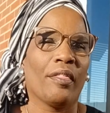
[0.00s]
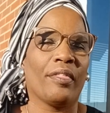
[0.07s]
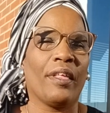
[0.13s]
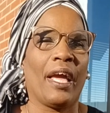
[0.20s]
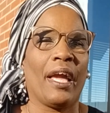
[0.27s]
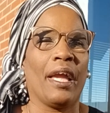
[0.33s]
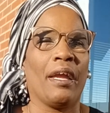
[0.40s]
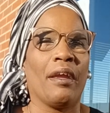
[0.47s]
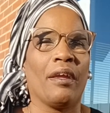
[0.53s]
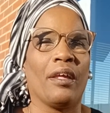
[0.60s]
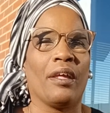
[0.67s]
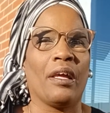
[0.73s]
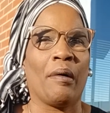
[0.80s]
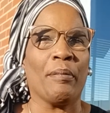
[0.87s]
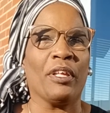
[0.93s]

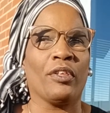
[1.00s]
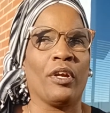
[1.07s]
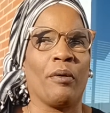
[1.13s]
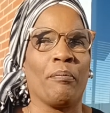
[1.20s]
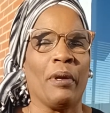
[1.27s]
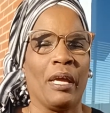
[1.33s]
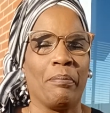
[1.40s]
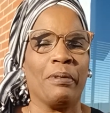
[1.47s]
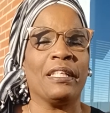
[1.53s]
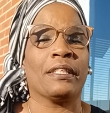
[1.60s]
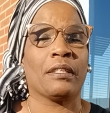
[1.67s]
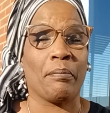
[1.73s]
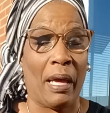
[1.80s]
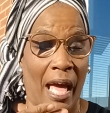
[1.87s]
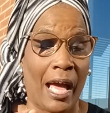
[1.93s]
there may be
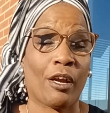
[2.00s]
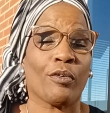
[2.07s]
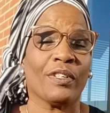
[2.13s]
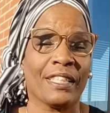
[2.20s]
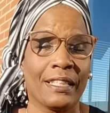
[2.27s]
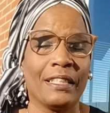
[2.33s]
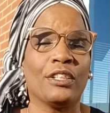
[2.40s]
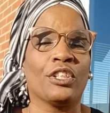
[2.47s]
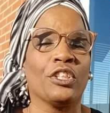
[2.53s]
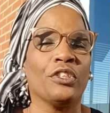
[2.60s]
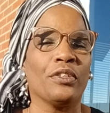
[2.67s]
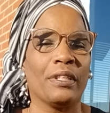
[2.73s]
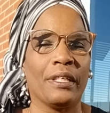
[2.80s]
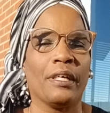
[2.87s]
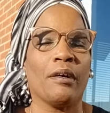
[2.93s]
some accuracy
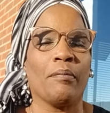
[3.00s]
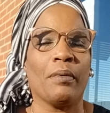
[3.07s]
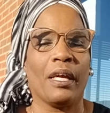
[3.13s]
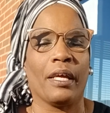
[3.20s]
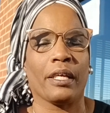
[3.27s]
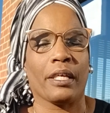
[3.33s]
to them,